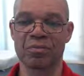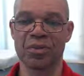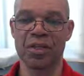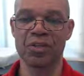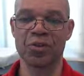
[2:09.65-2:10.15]

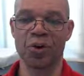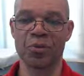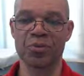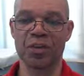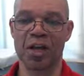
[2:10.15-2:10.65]
key
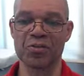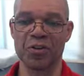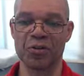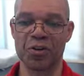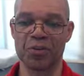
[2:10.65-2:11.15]
terms, glossary
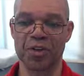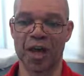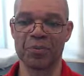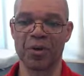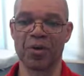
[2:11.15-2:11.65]
for each
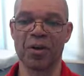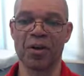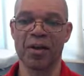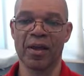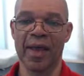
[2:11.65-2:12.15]
chapter,
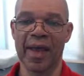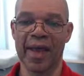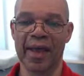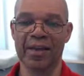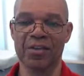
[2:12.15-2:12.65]

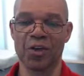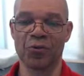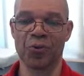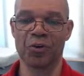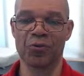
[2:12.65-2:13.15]
and
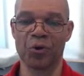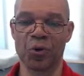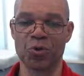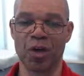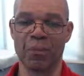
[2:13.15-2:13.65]
different
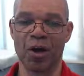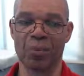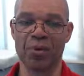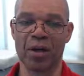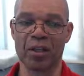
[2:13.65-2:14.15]
Photoshop help
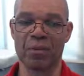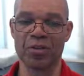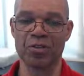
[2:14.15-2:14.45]
documents.